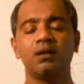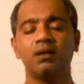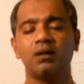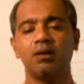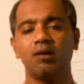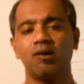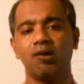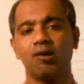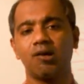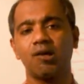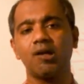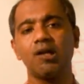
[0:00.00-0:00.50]

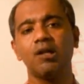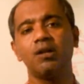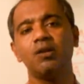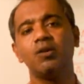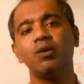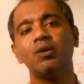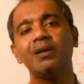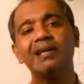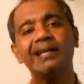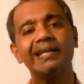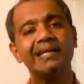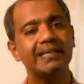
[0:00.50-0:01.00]
or
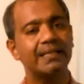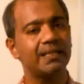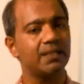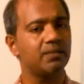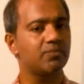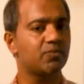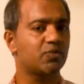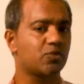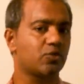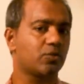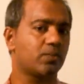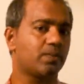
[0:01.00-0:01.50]
loading
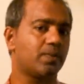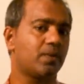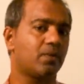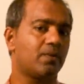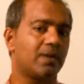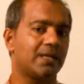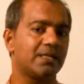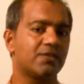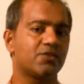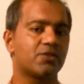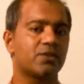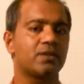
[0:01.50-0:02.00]
team
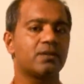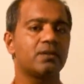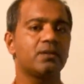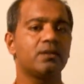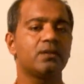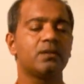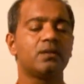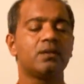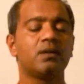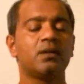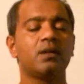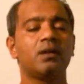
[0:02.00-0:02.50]

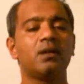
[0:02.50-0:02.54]
supervisor